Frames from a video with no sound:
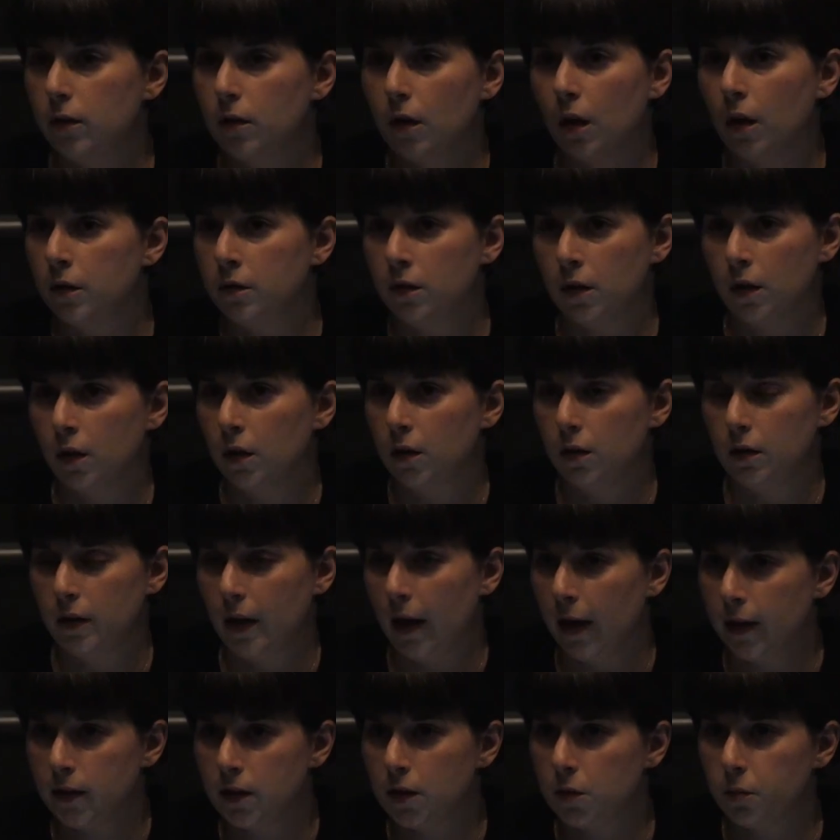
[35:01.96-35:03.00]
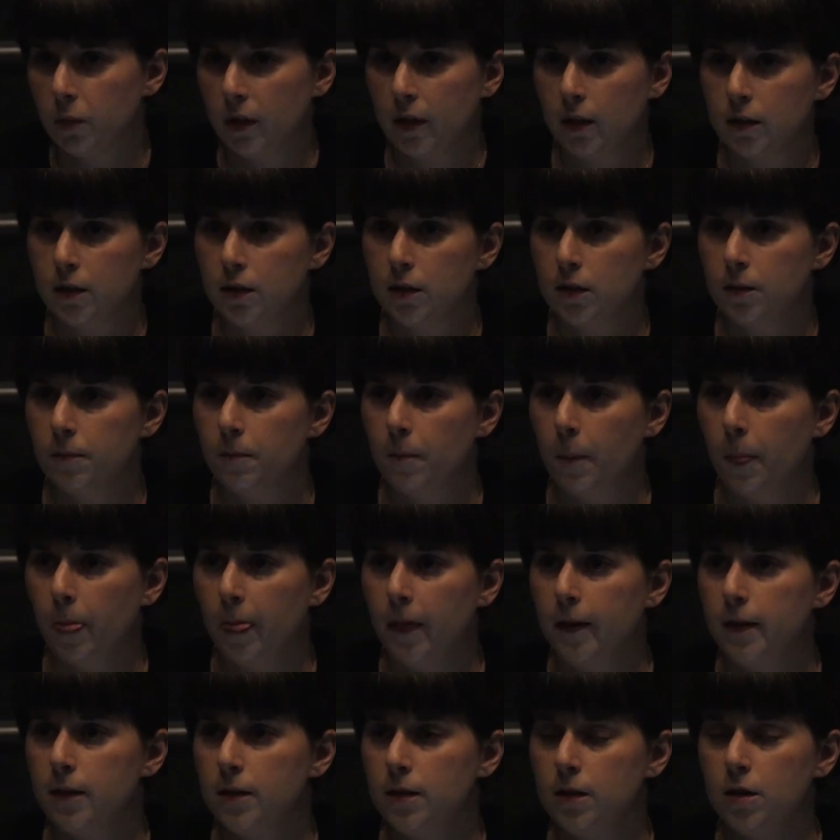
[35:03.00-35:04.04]
thought that that space
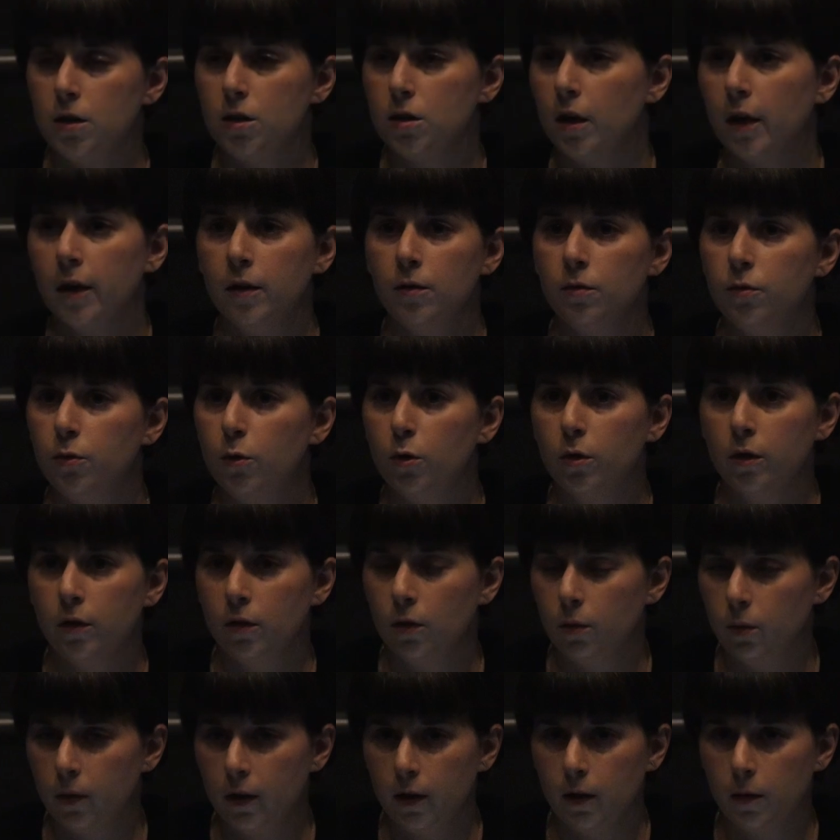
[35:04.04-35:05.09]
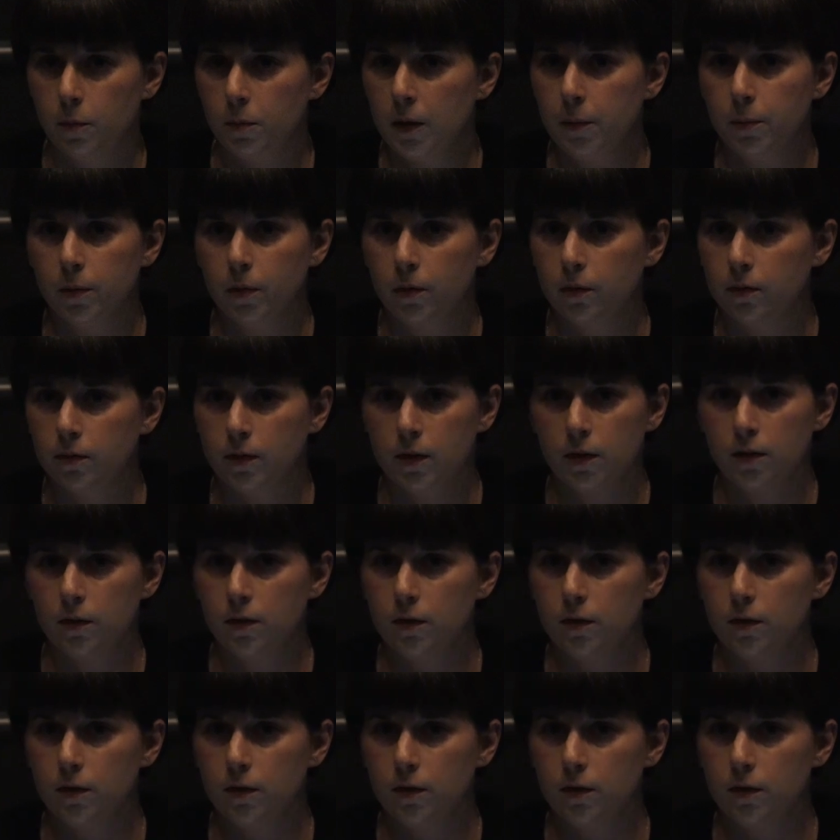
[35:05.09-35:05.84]
is designed for in the way that people